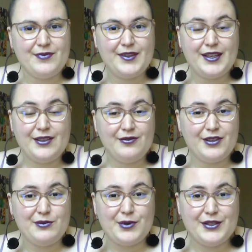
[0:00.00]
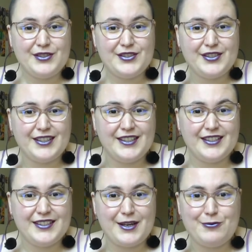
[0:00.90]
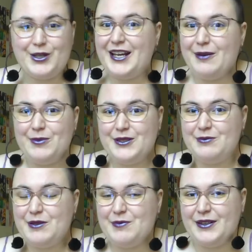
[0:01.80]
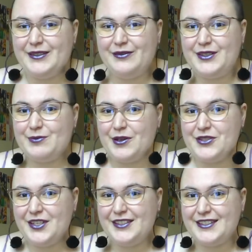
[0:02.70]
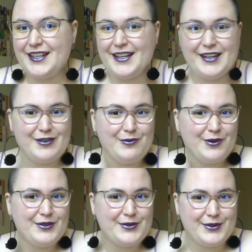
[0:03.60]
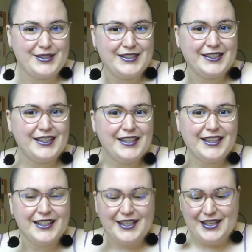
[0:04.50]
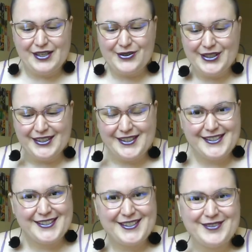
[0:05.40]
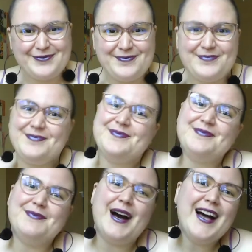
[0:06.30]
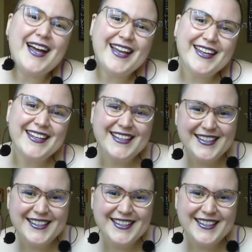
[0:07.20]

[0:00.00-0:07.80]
Thank you very much, and I'm really happy to be part of this project, and I hope you enjoyed hearing this. Bye!